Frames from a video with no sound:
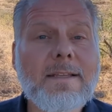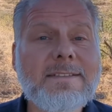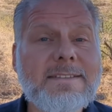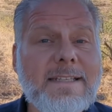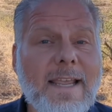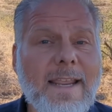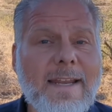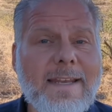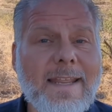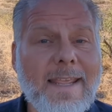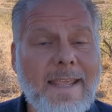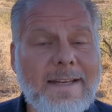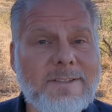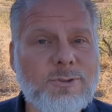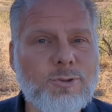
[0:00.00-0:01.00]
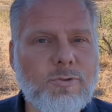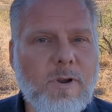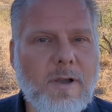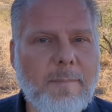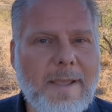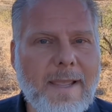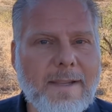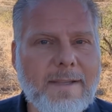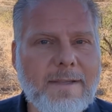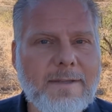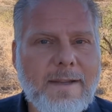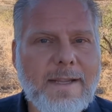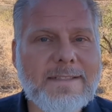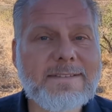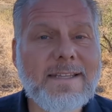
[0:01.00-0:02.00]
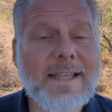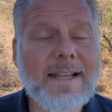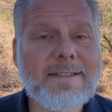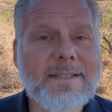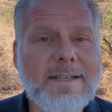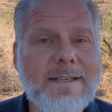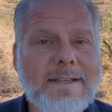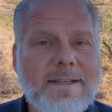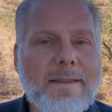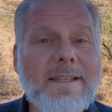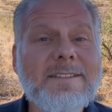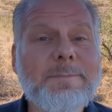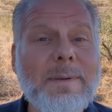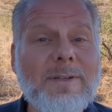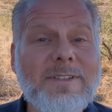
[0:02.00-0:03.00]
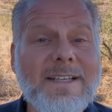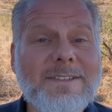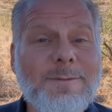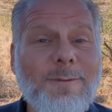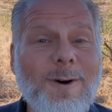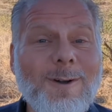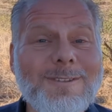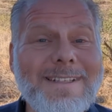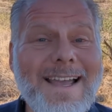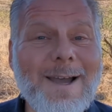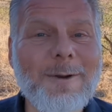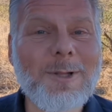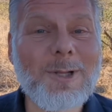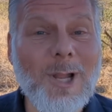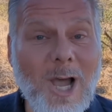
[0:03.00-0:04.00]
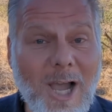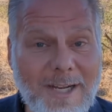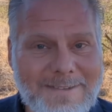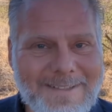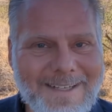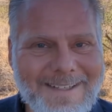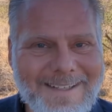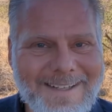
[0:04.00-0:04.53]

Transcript: the second hidden drawback is that these buildings fall down a lot.